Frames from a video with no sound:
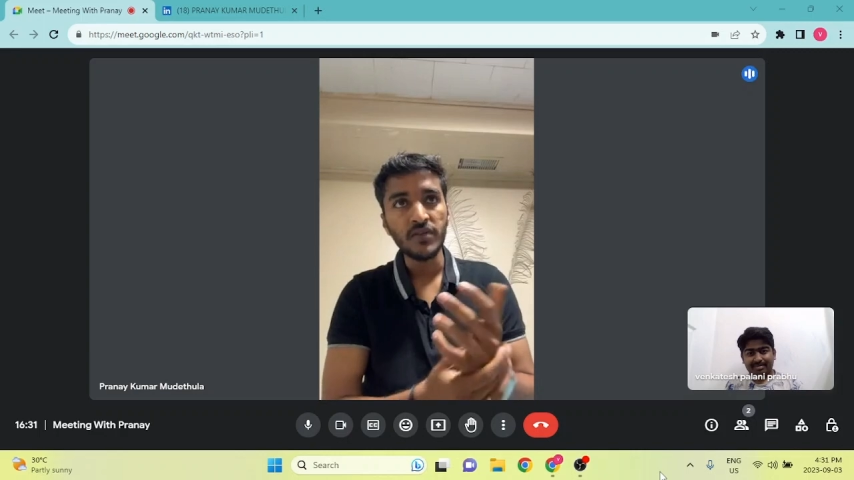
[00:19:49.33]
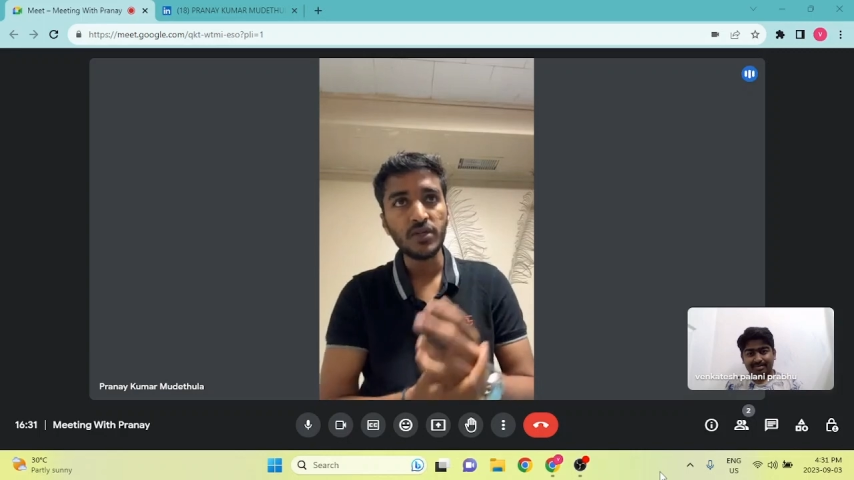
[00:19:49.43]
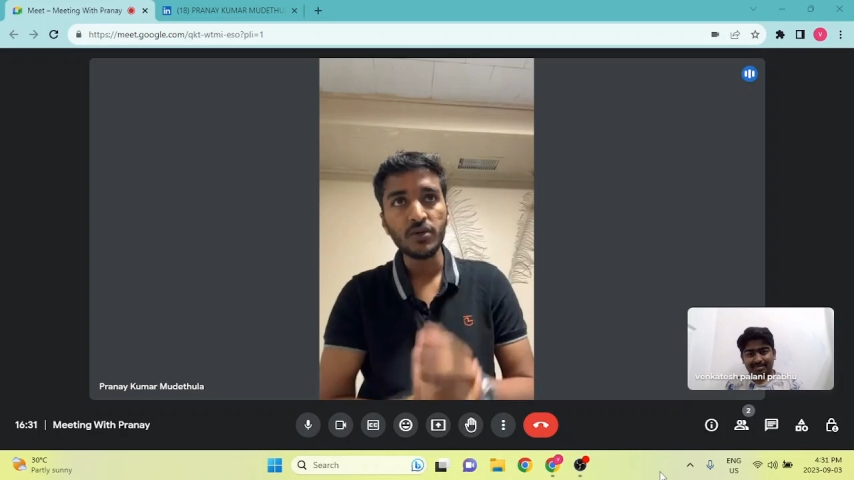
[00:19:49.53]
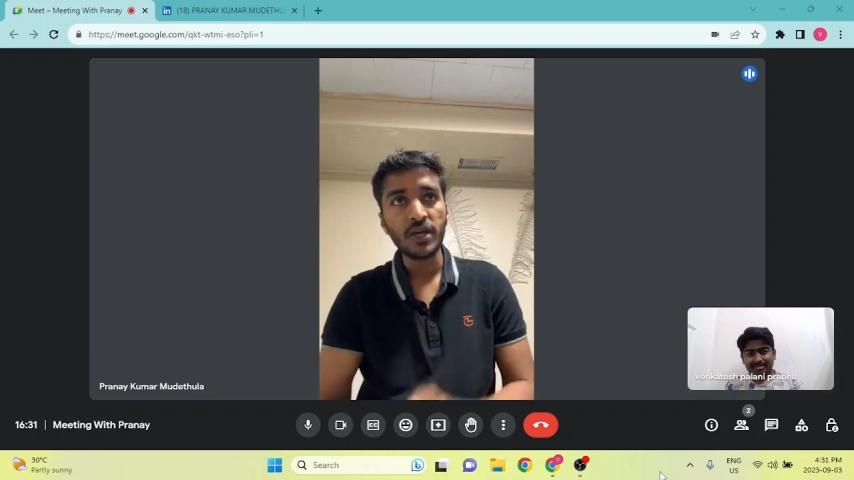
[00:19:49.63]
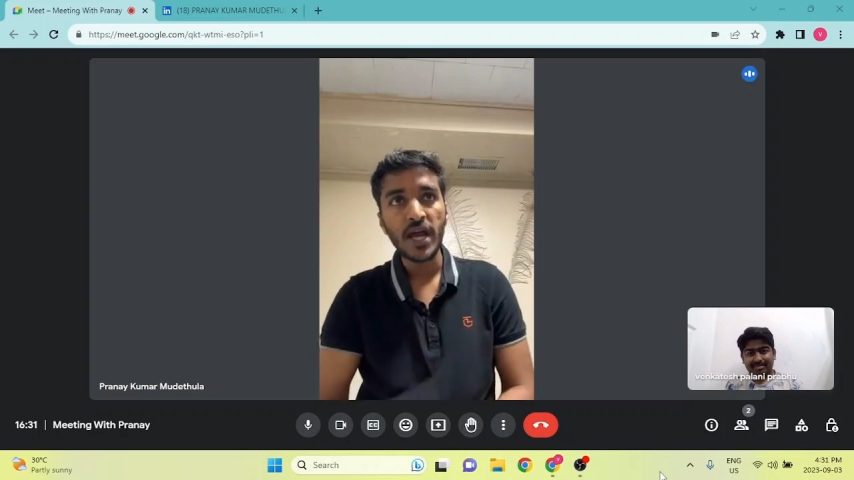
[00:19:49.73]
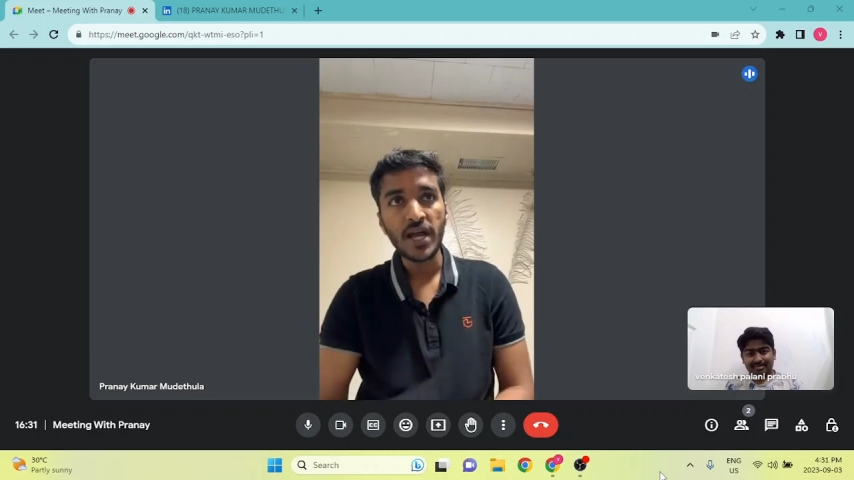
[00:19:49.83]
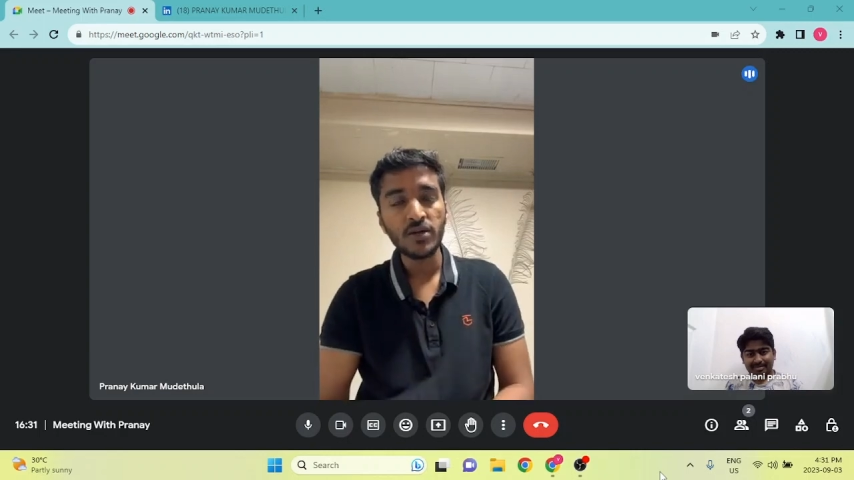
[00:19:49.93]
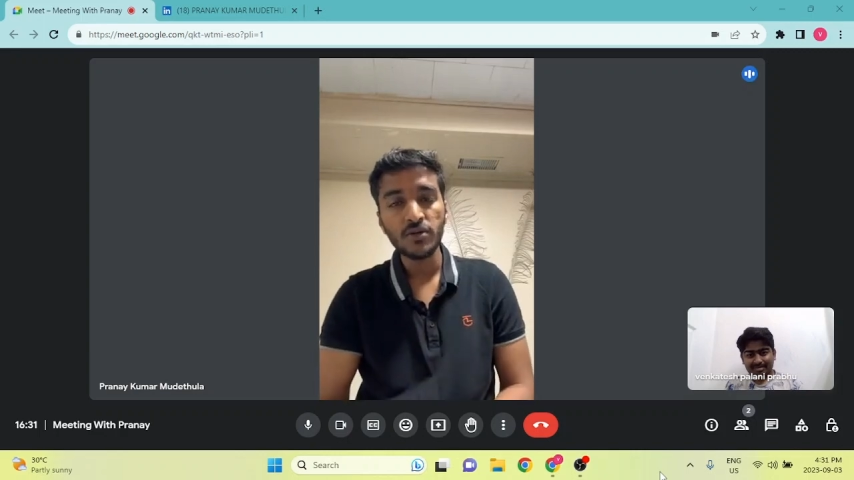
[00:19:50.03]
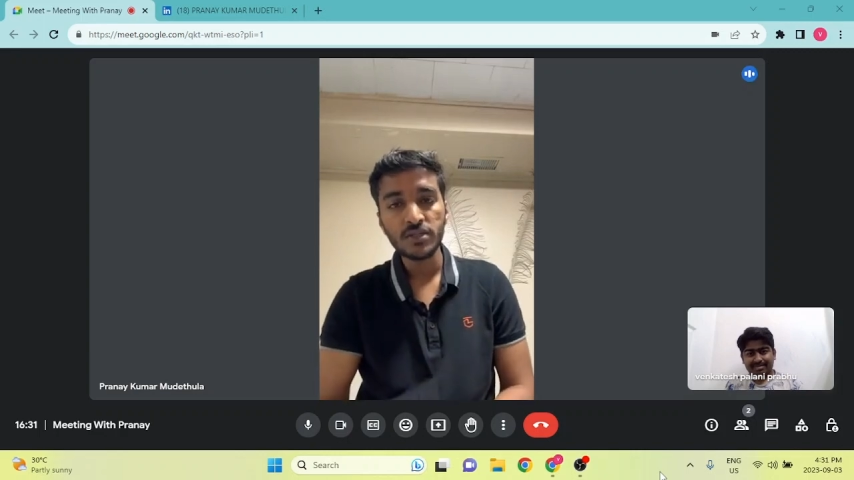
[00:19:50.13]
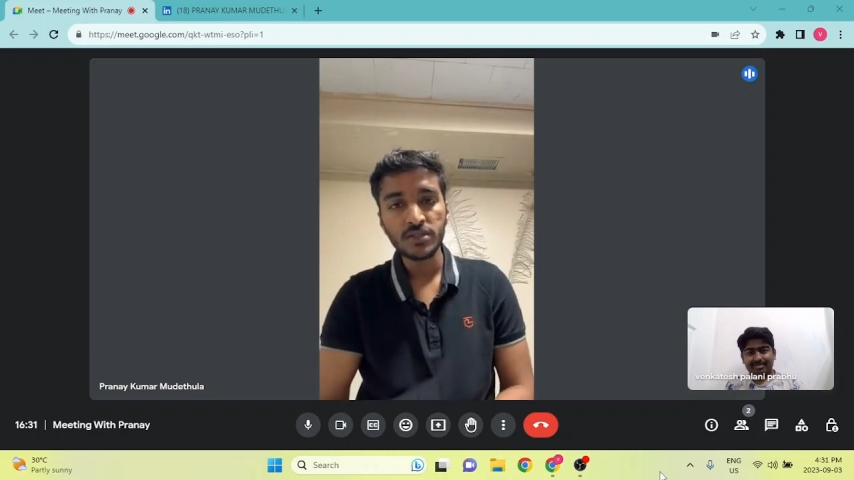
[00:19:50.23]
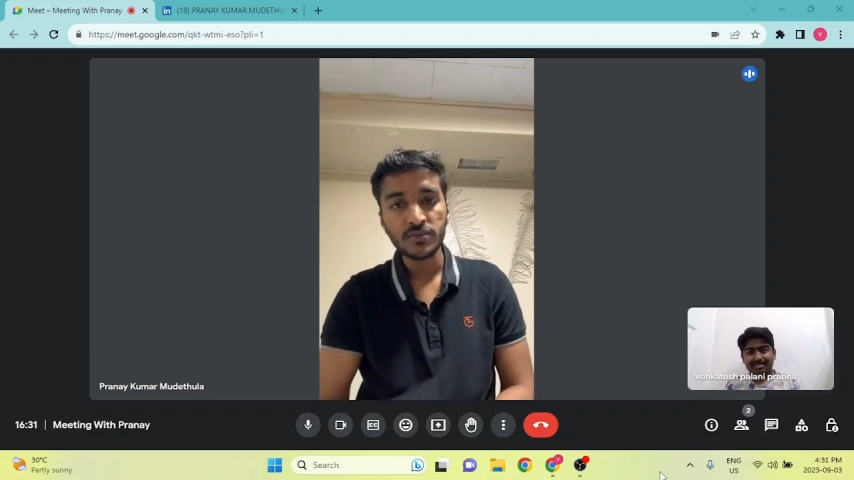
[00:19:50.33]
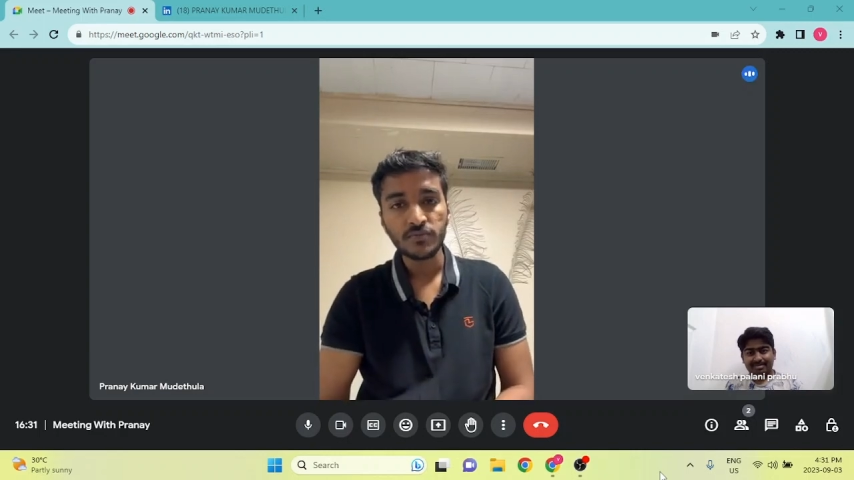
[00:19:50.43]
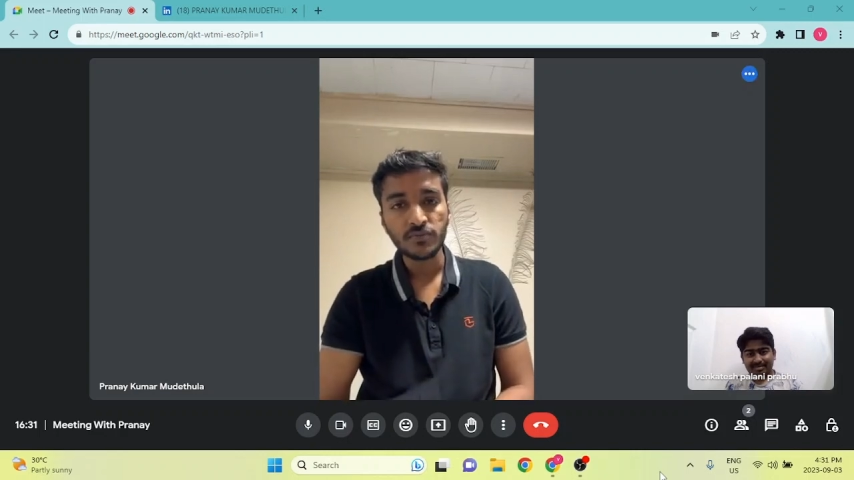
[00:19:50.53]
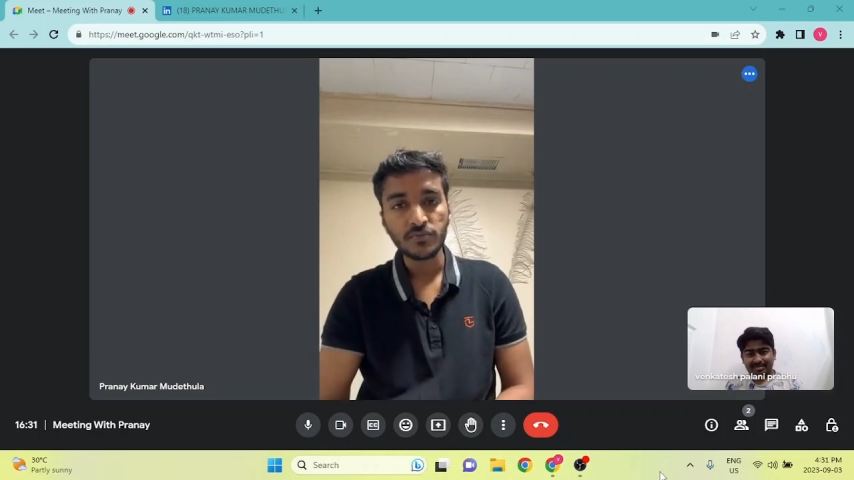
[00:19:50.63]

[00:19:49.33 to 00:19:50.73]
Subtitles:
we took CAD course.